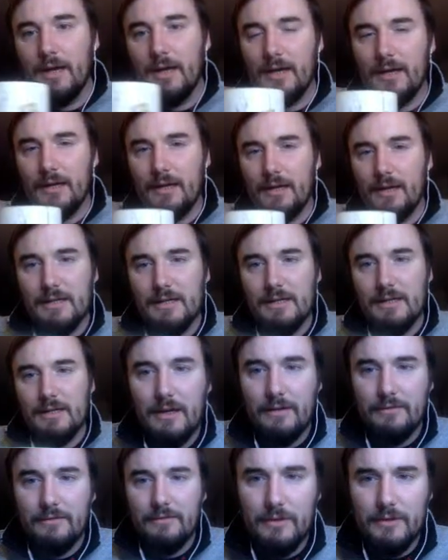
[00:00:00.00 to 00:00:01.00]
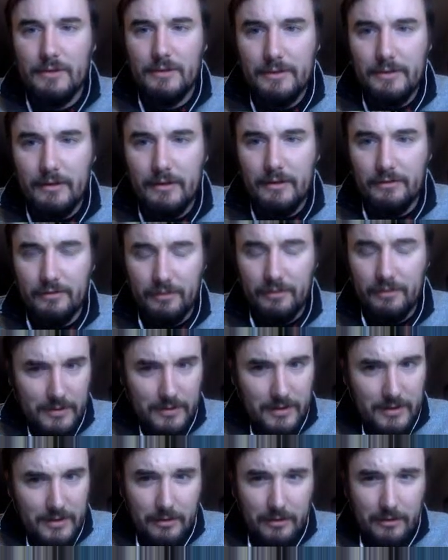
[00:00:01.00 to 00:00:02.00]
And you have to wonder, since
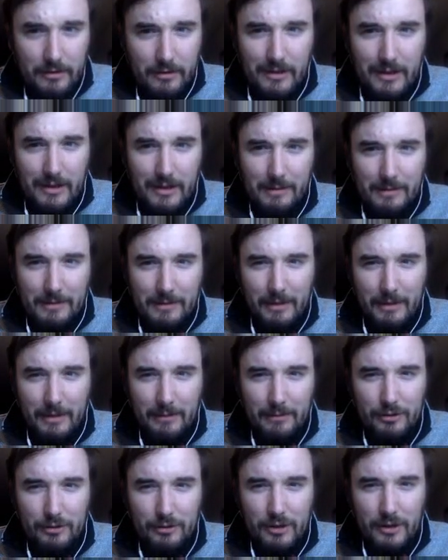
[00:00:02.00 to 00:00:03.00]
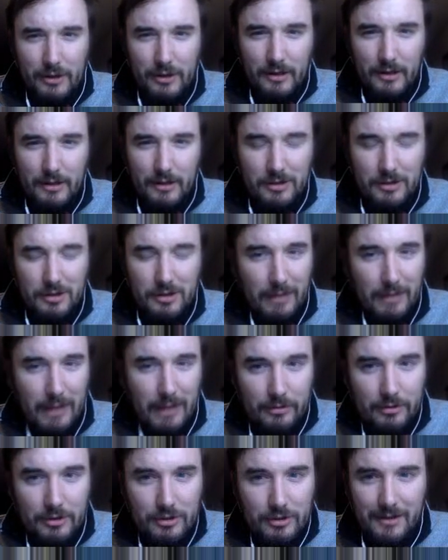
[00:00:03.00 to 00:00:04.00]
we don't know a lot about the Bramble Shark, do
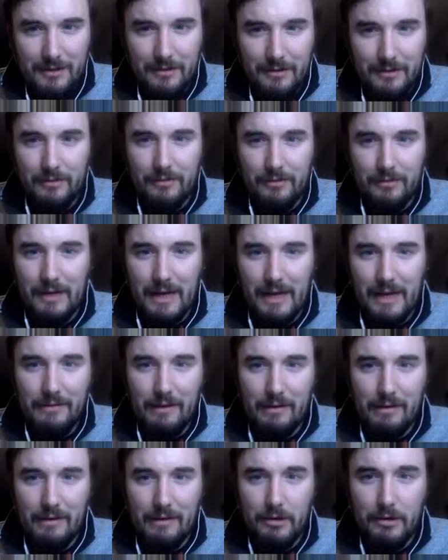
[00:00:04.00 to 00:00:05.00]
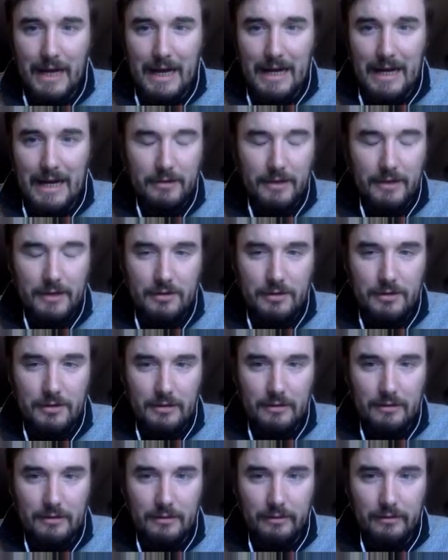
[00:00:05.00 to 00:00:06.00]
Bramble Sharks have
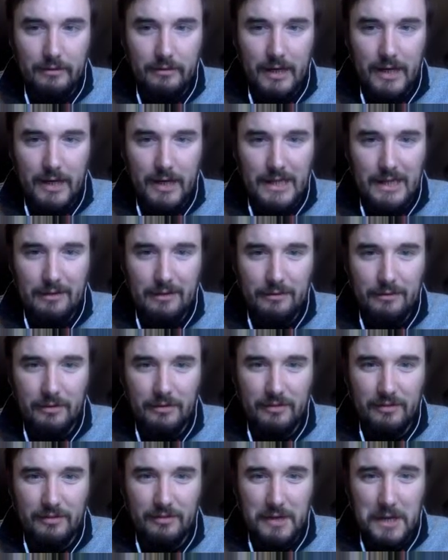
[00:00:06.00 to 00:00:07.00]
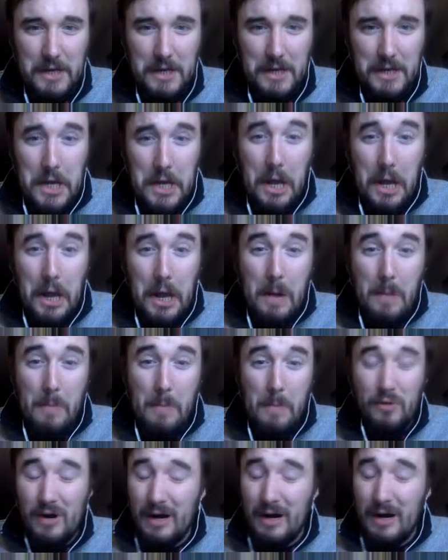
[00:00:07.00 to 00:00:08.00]
aggregations? And the answer is
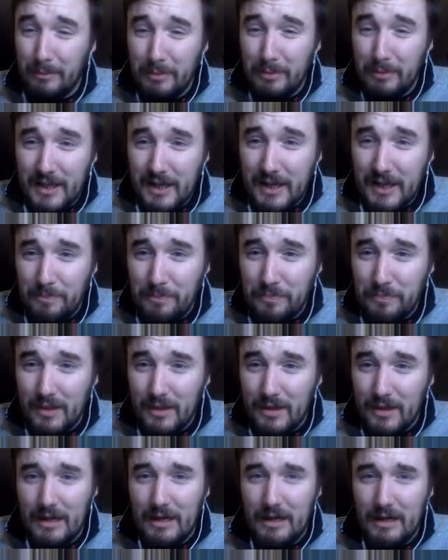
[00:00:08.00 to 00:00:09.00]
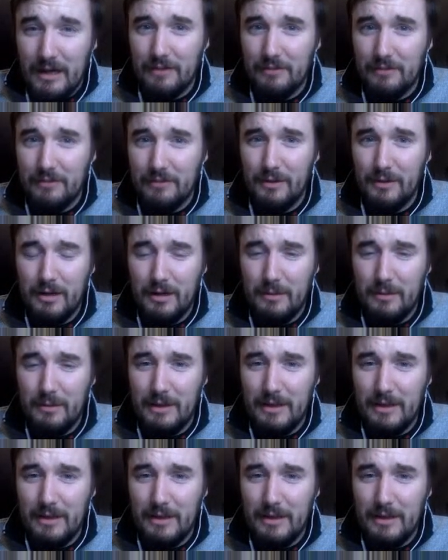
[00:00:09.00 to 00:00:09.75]
probably, because when you think